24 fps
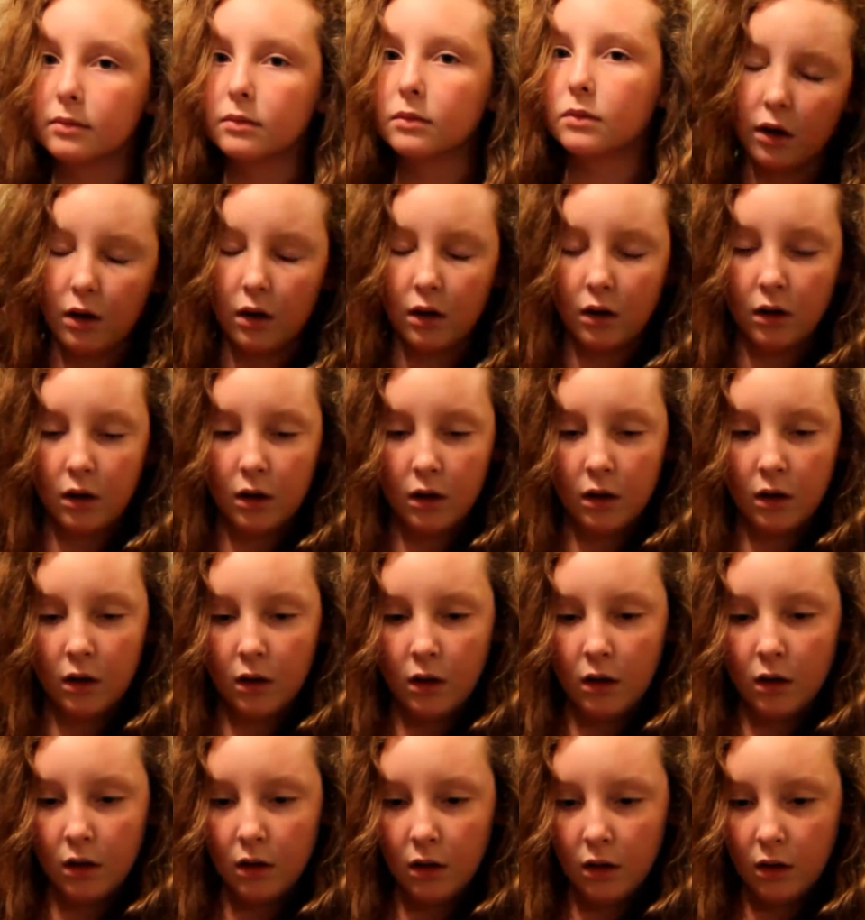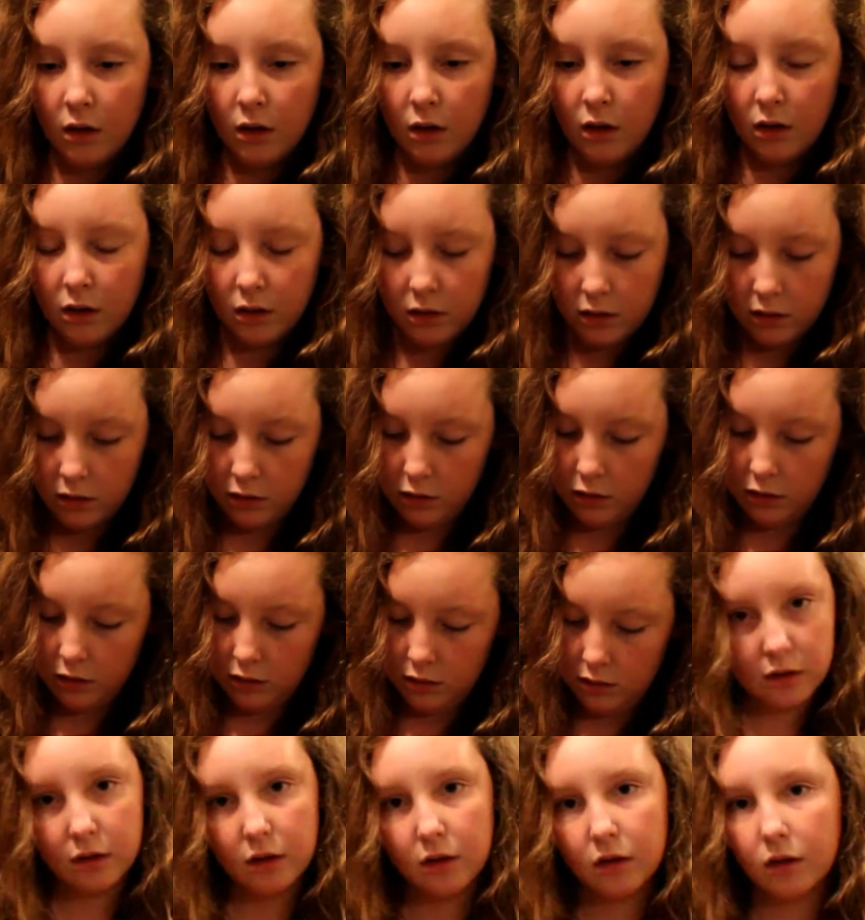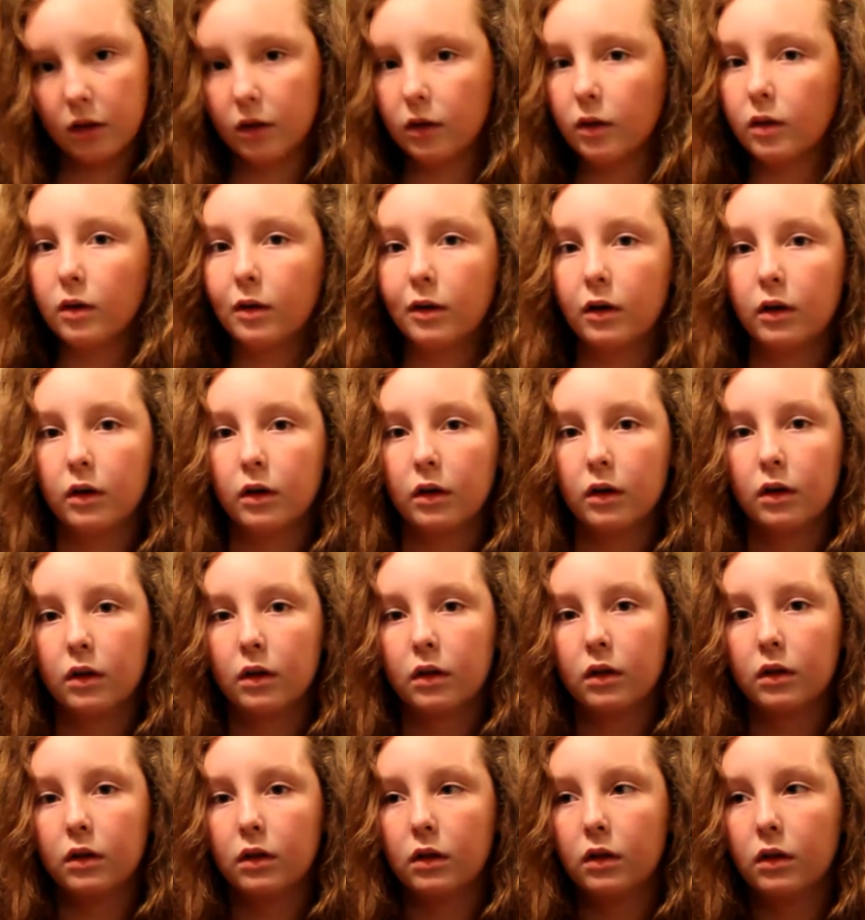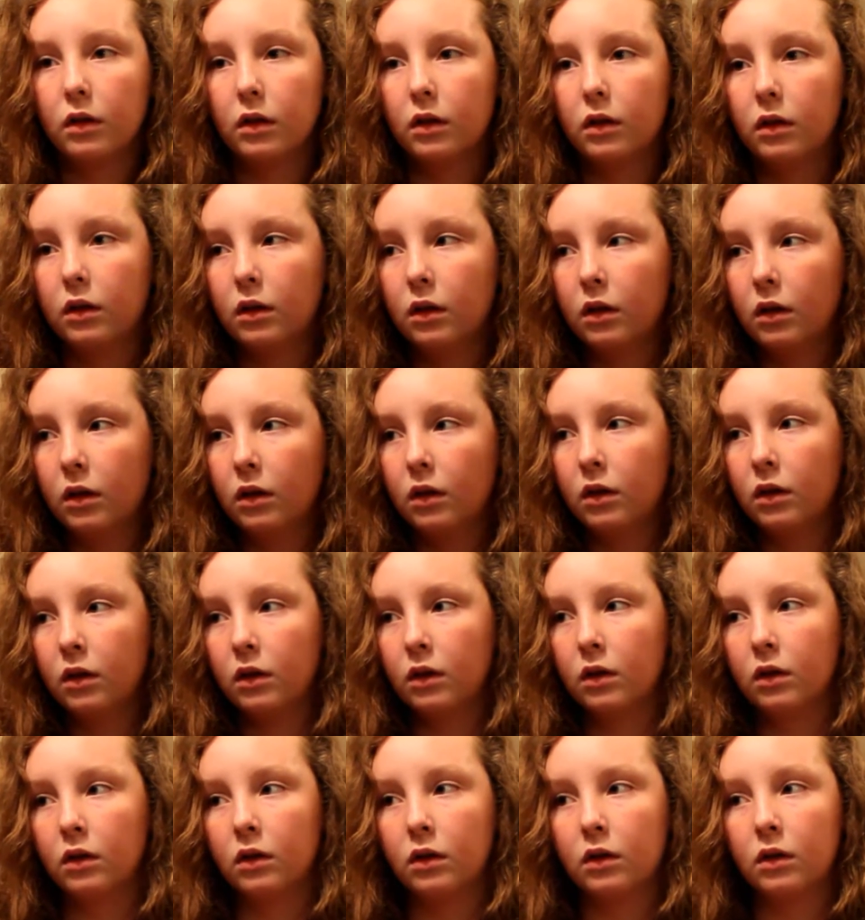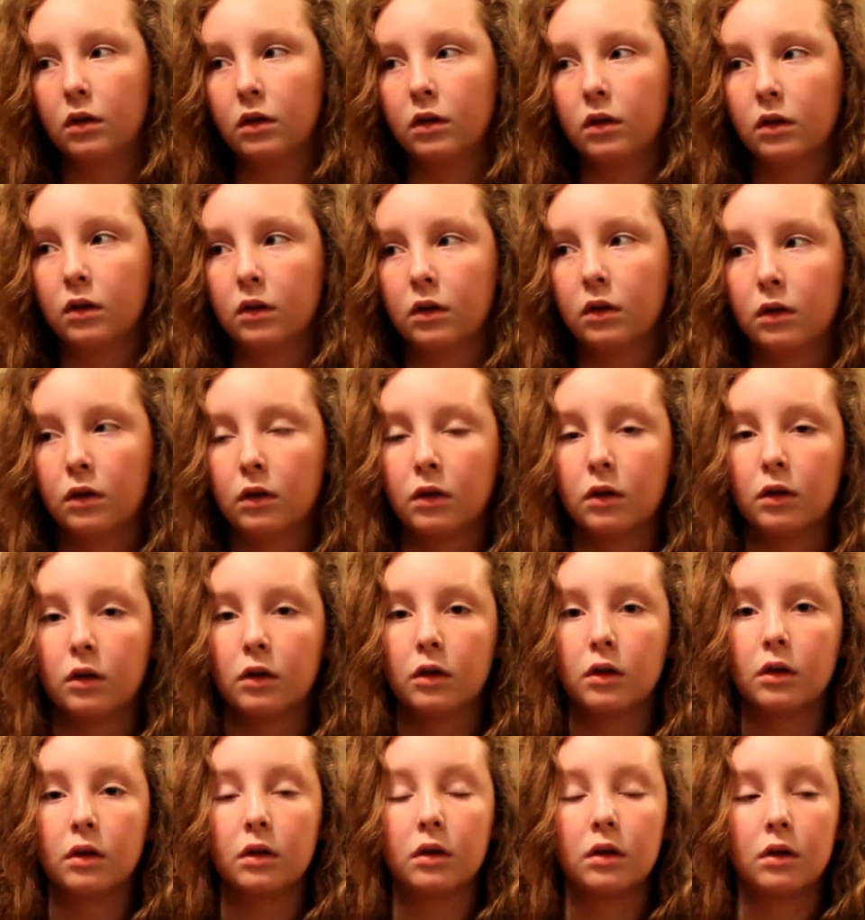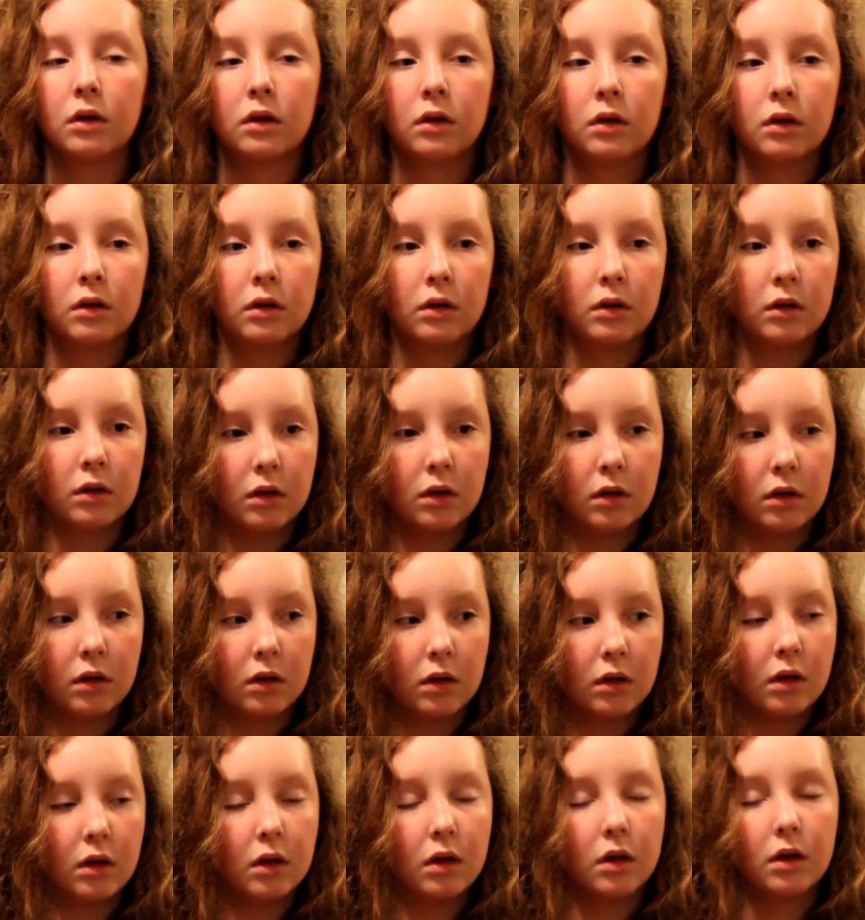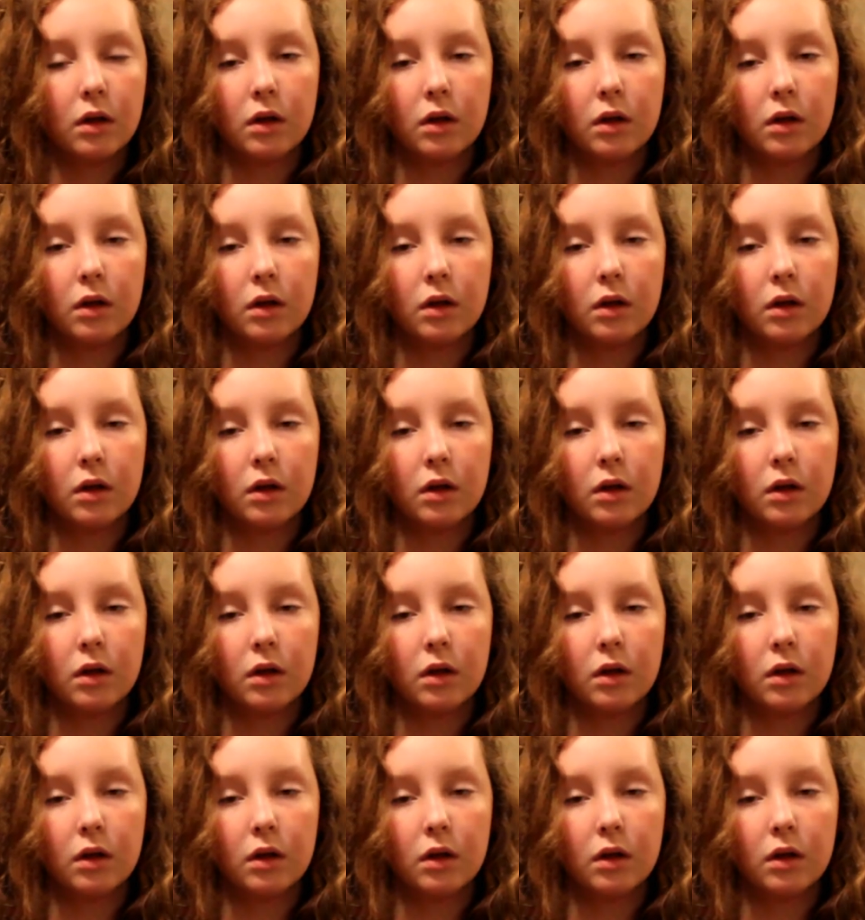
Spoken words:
This person isn't speaking.